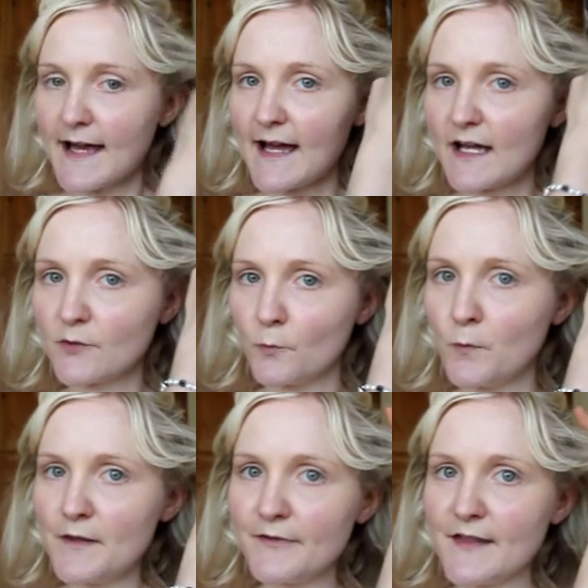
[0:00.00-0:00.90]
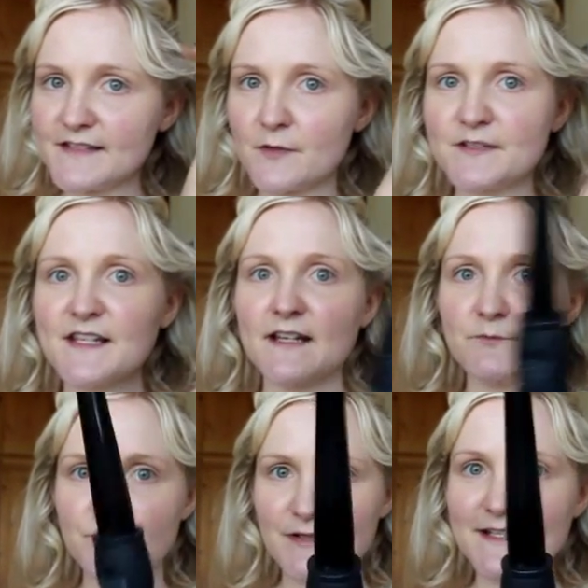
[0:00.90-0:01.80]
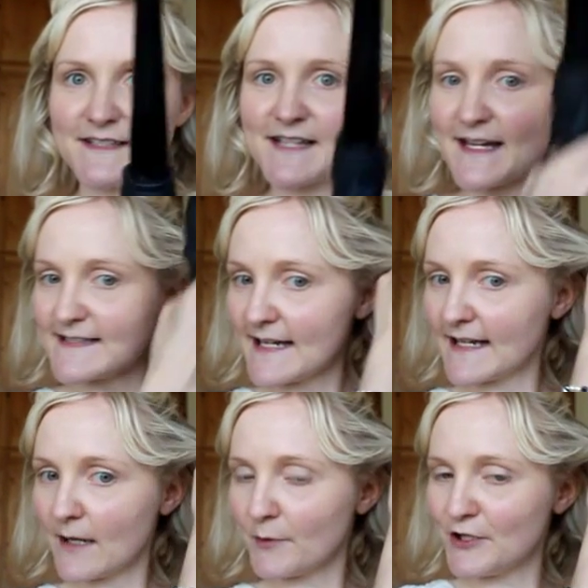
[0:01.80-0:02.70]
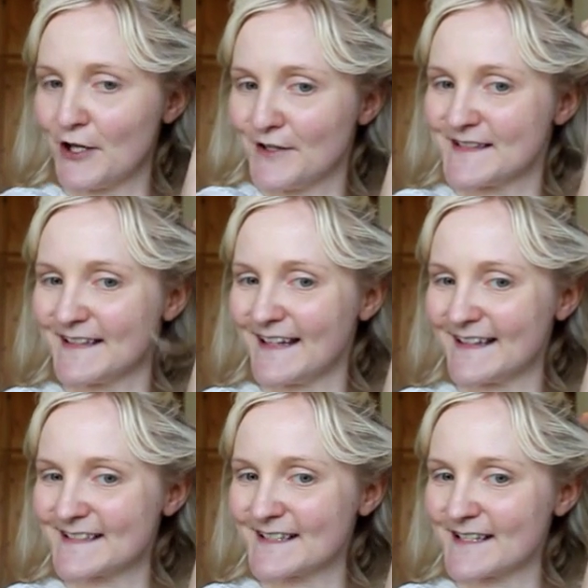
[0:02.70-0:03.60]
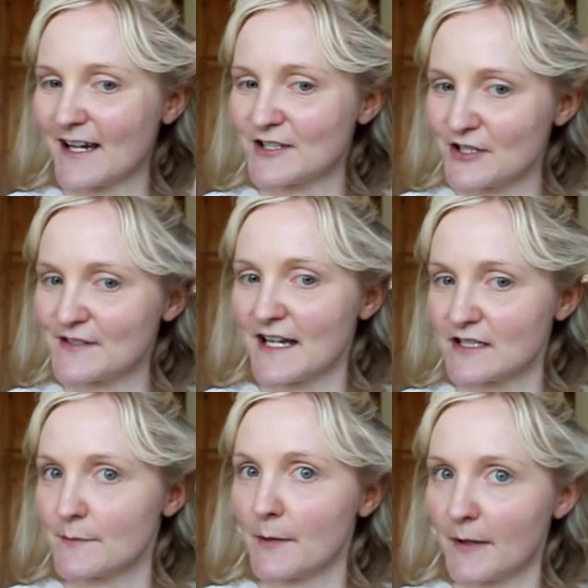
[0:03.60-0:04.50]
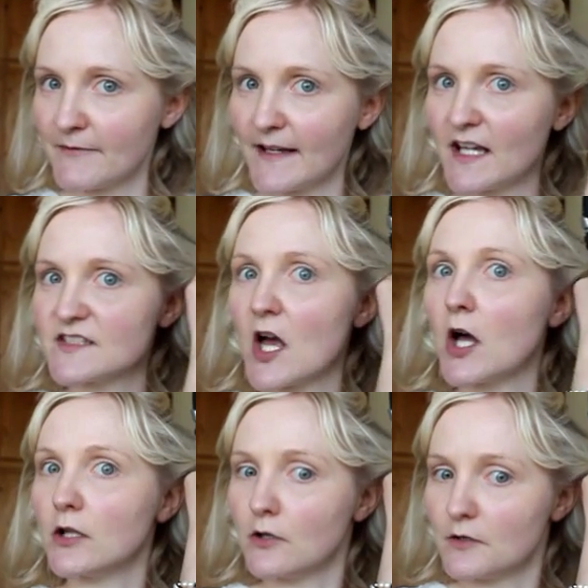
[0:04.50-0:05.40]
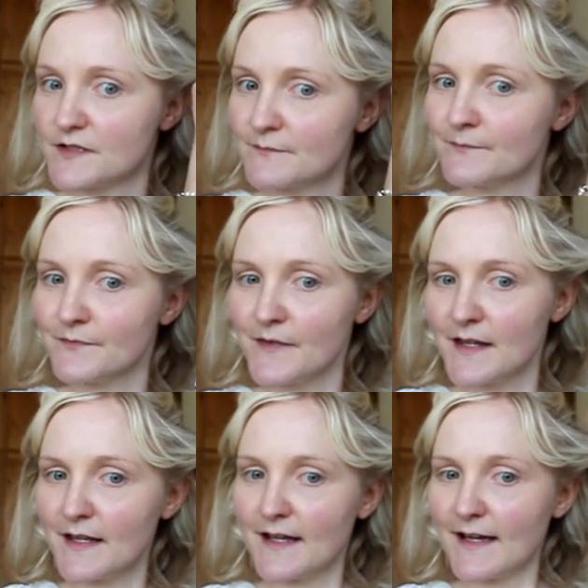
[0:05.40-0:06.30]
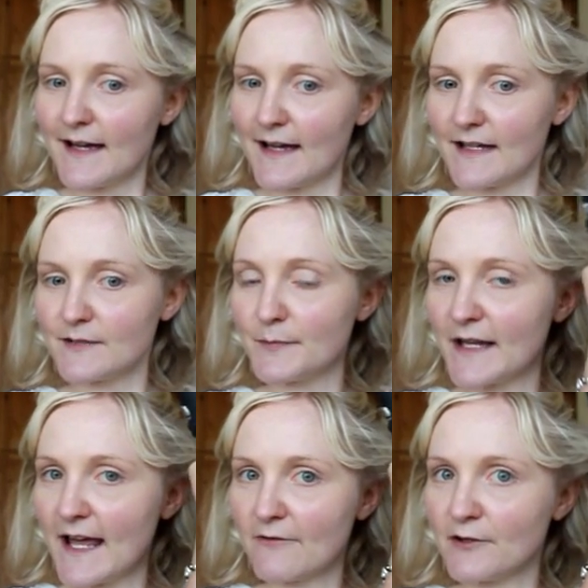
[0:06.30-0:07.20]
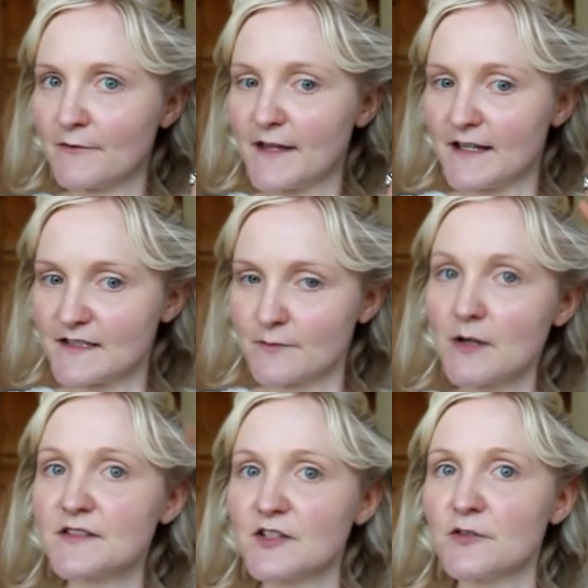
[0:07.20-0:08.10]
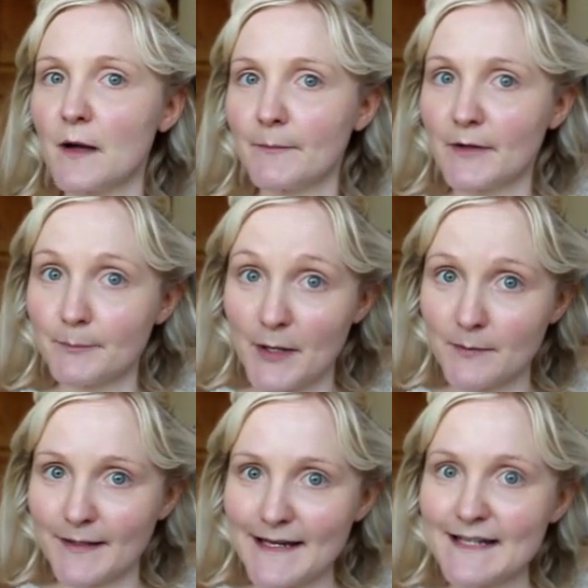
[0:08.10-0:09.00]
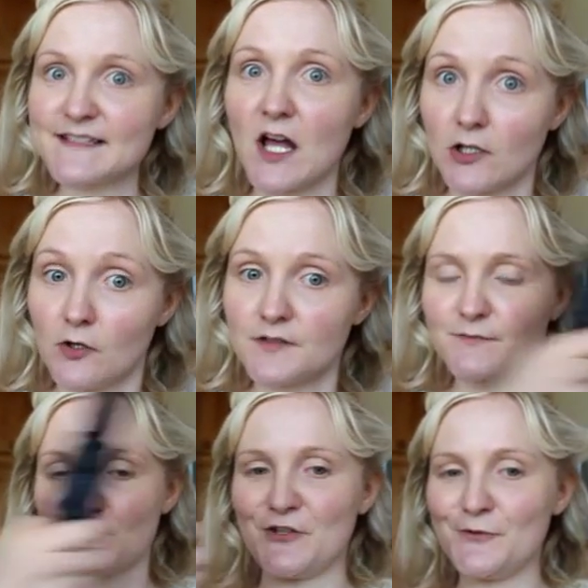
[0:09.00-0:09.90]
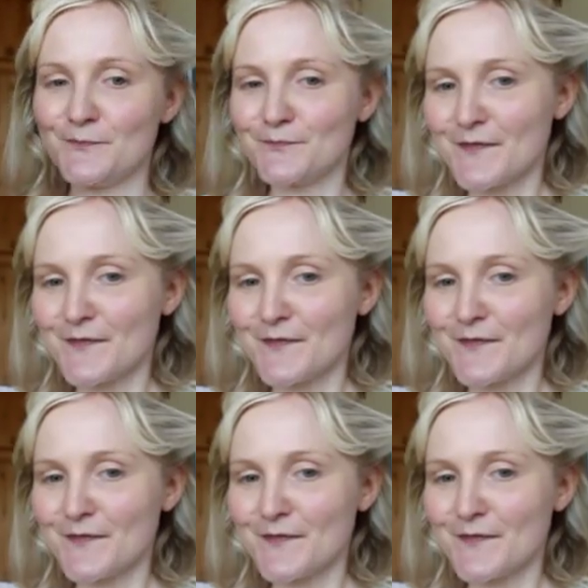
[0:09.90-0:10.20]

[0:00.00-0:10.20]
And with these, I would say please take care when you're using these, because I do tend to burn my fingers a lot. And be careful of the ears as well, because I do burn my ears a lot too.